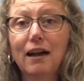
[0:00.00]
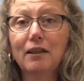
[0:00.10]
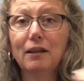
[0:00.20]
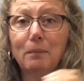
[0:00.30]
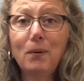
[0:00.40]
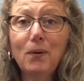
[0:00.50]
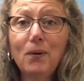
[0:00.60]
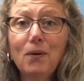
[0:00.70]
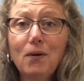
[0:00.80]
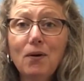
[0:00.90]
The
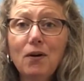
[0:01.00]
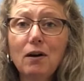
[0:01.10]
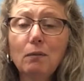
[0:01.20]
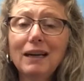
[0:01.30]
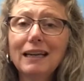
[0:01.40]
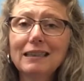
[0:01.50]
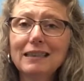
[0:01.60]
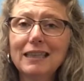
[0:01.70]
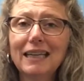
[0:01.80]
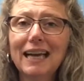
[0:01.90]
more we get
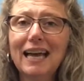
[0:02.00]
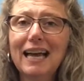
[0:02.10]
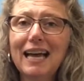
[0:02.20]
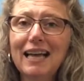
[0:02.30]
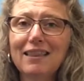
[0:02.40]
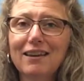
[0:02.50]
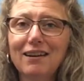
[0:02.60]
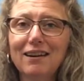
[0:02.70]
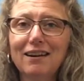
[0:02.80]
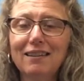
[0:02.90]

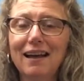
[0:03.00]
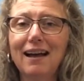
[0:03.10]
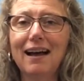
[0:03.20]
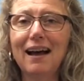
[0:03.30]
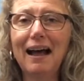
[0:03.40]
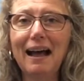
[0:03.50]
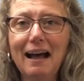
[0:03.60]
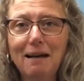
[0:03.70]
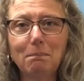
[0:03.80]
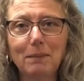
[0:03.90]
together, the
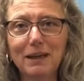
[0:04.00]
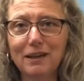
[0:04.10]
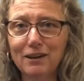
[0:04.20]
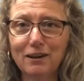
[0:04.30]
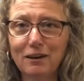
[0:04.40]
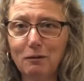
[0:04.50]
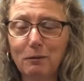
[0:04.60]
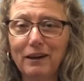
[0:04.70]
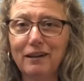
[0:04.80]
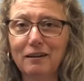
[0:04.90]
happier
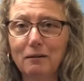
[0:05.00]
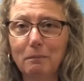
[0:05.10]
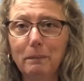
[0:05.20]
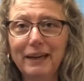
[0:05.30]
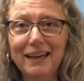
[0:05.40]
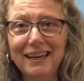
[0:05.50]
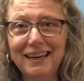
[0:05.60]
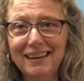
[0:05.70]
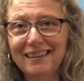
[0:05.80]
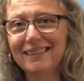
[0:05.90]
we'll
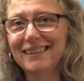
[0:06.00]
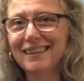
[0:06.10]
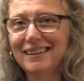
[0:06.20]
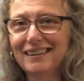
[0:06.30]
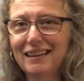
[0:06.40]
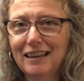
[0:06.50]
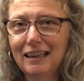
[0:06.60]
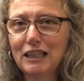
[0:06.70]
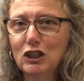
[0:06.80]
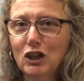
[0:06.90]
be.
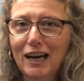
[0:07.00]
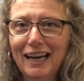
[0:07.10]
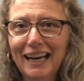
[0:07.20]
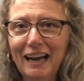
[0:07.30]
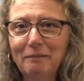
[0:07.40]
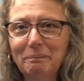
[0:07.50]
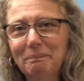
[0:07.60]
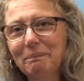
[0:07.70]
Let's try it again.